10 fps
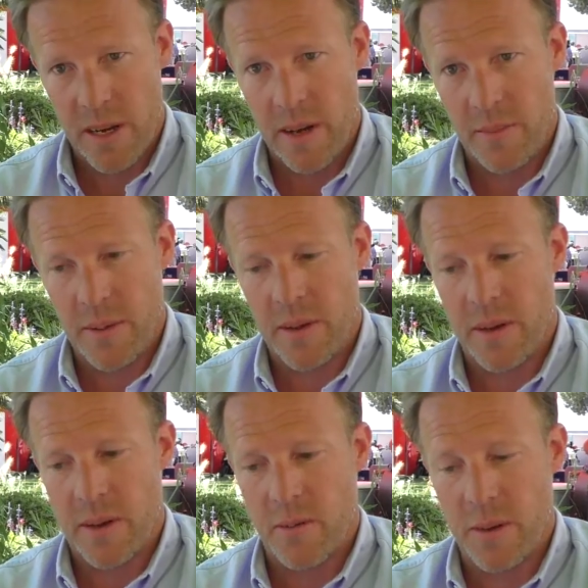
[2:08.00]
up.
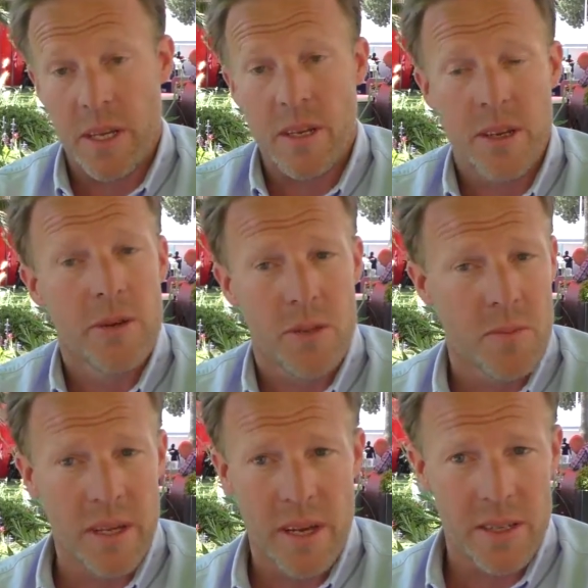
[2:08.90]
Uh, we didn't use a
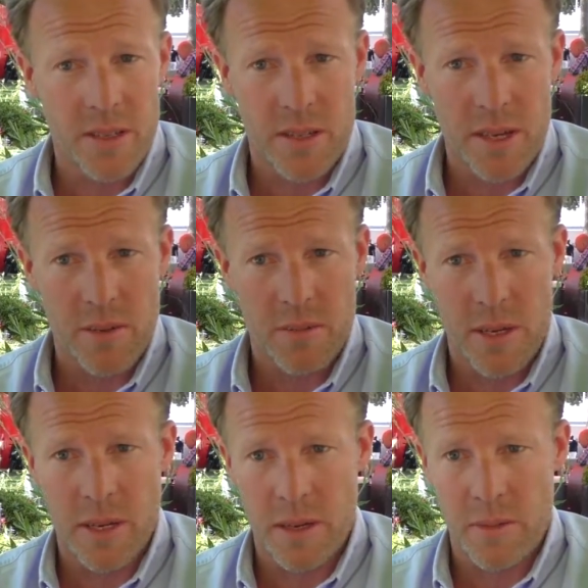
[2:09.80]
media agency.
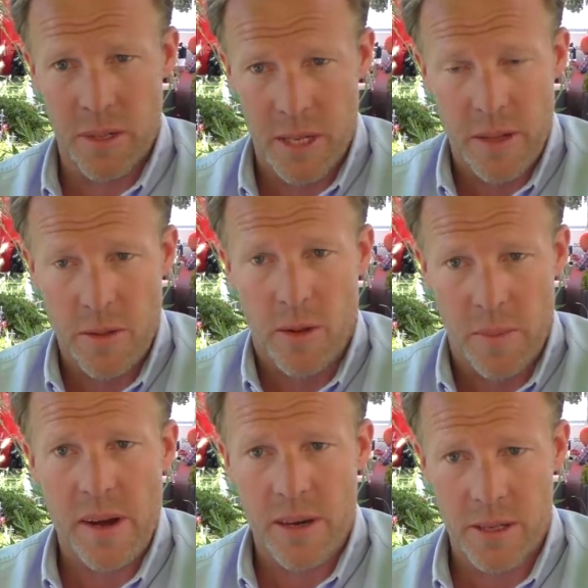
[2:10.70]
We we did it all
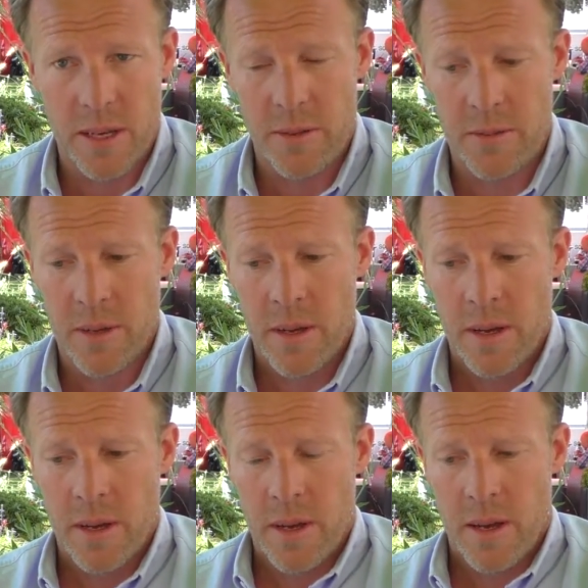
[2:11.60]
by ourselves,
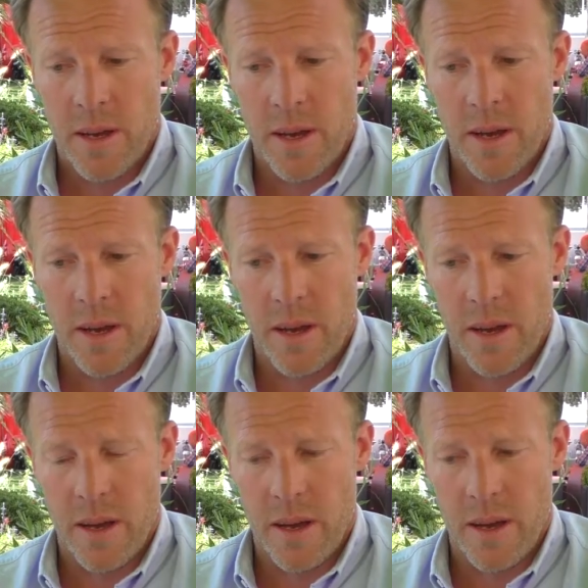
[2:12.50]

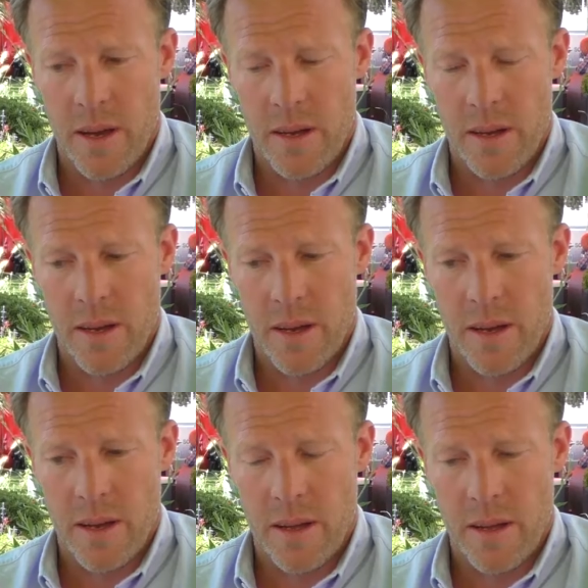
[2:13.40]
uh, and
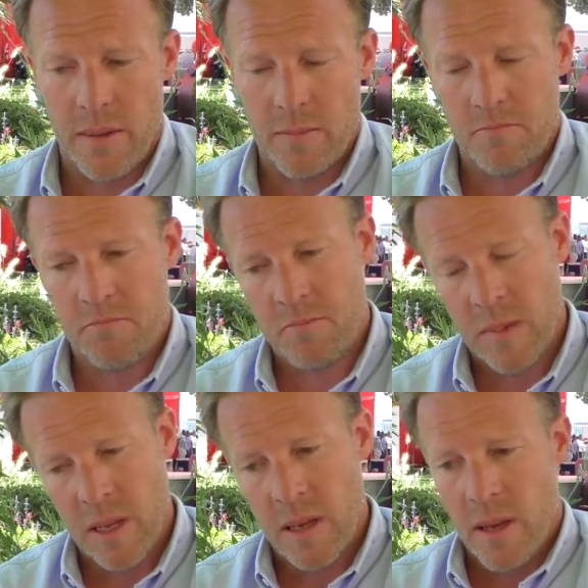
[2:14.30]
uh,
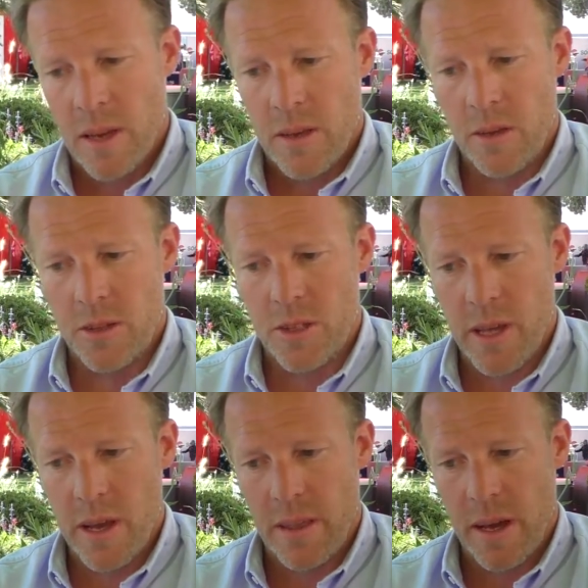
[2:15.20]
you could
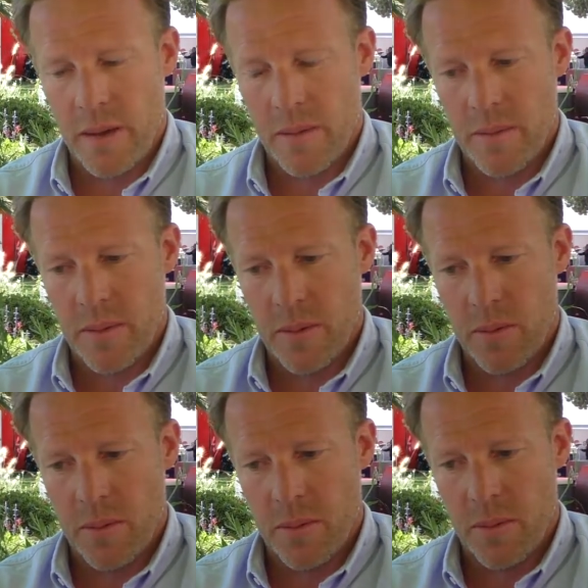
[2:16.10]
say that
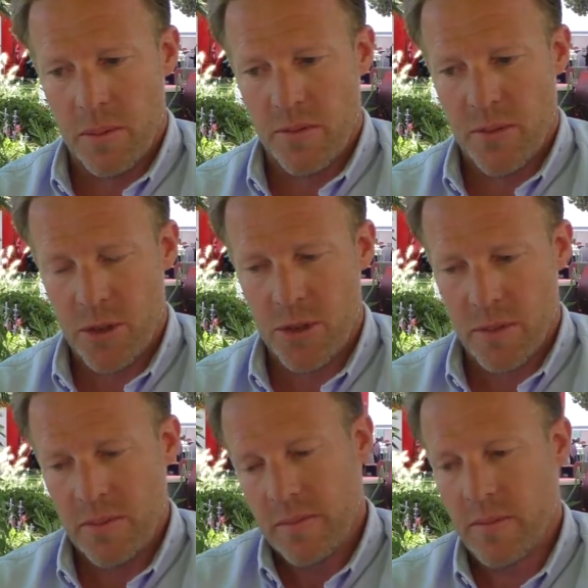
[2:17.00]
first,
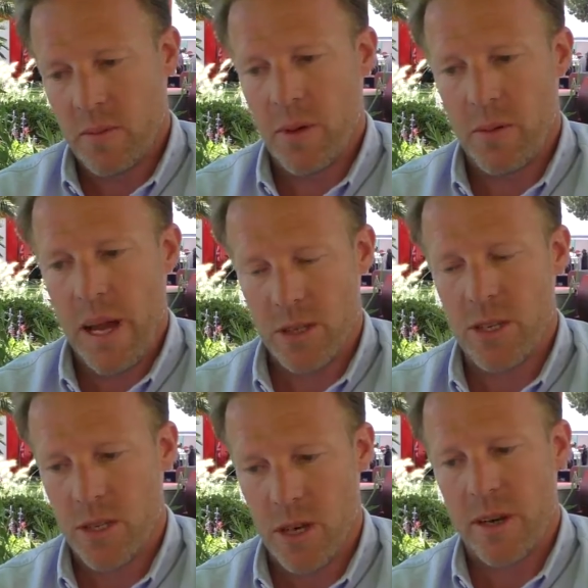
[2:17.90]
we, we
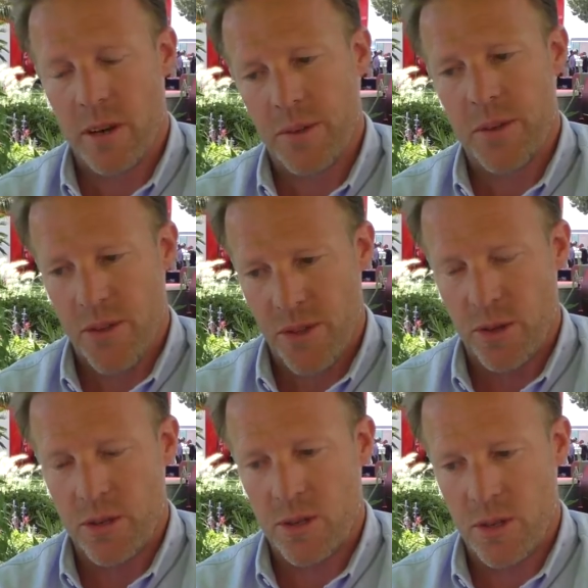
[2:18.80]
actually started off with the
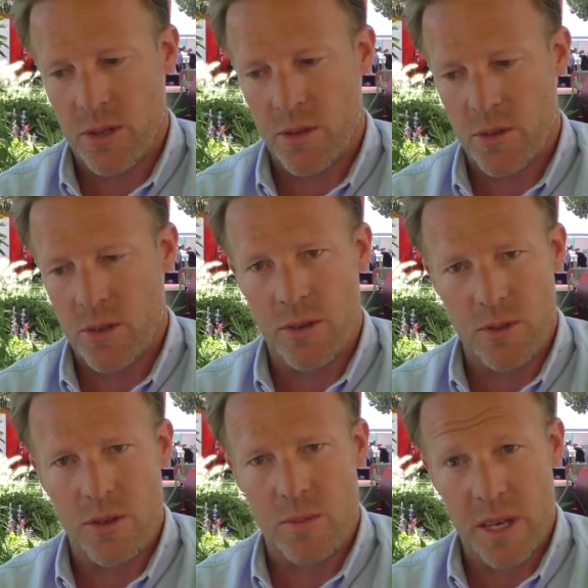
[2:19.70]
thought to use
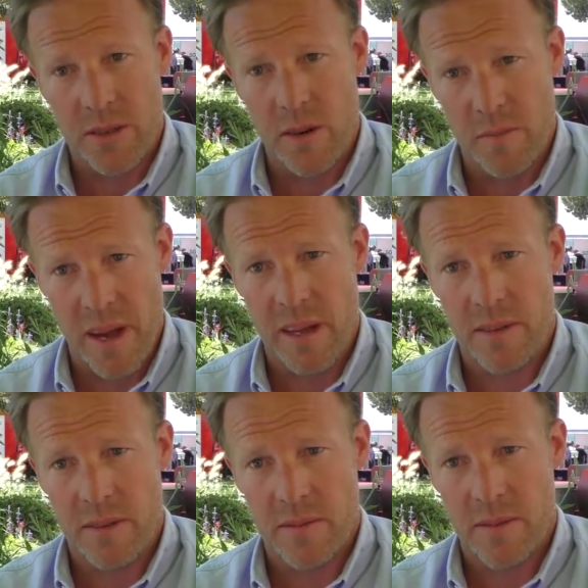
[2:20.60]
YouTube as our
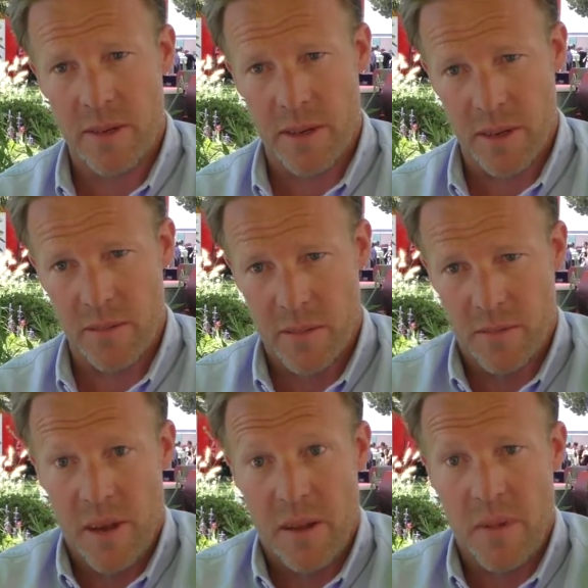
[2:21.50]
main uh,
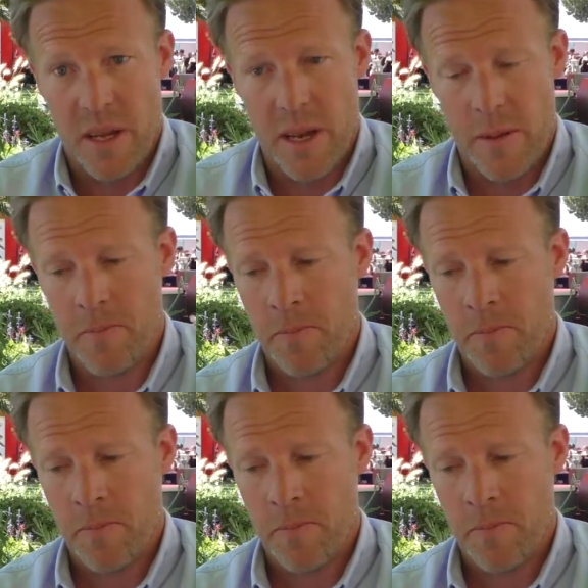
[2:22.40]
main media.